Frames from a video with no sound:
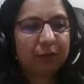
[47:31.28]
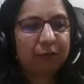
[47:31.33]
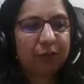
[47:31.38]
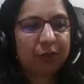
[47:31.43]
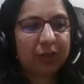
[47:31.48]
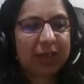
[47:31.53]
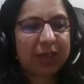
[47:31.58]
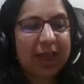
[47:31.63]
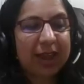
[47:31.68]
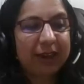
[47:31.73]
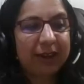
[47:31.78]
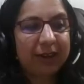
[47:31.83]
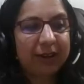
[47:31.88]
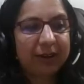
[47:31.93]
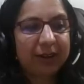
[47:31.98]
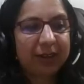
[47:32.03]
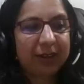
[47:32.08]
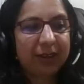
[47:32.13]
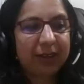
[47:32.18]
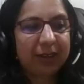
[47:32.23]
the
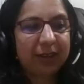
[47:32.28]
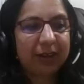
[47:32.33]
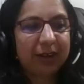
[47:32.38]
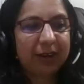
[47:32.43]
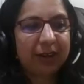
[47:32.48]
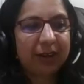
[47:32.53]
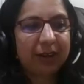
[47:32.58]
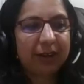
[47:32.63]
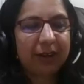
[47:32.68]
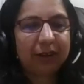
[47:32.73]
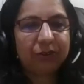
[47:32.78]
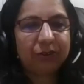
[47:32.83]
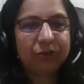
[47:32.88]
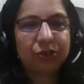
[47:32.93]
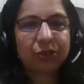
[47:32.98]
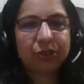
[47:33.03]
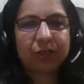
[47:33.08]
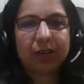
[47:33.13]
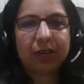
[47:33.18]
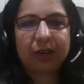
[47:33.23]
category in
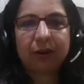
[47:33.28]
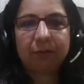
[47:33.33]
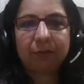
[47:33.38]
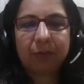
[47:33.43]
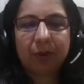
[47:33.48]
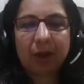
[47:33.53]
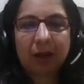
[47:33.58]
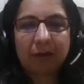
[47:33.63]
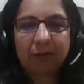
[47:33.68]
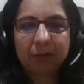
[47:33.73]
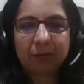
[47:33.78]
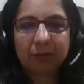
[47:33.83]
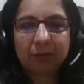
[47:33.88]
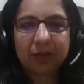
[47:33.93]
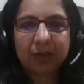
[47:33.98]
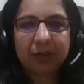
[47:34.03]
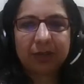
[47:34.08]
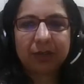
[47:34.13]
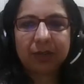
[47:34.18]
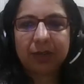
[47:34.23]
inclusion and
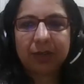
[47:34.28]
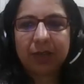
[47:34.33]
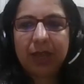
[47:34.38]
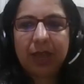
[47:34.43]
empowerment